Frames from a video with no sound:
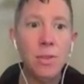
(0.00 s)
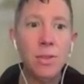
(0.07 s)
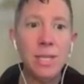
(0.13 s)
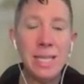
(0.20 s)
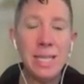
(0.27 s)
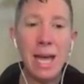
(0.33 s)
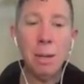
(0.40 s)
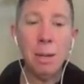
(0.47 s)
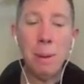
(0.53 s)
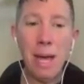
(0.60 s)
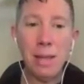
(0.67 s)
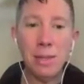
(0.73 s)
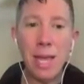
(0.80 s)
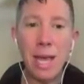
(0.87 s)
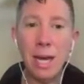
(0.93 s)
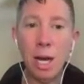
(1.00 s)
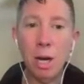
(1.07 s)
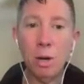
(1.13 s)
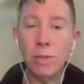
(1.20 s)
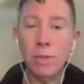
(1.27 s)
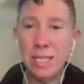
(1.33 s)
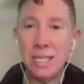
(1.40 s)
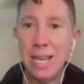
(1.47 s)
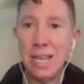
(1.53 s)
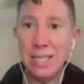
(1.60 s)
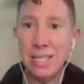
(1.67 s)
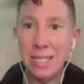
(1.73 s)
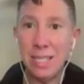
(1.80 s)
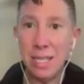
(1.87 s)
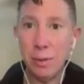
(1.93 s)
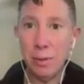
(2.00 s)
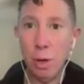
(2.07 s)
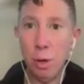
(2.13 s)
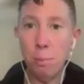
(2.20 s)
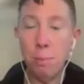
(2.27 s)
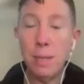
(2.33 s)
The data path cannot reset to 0,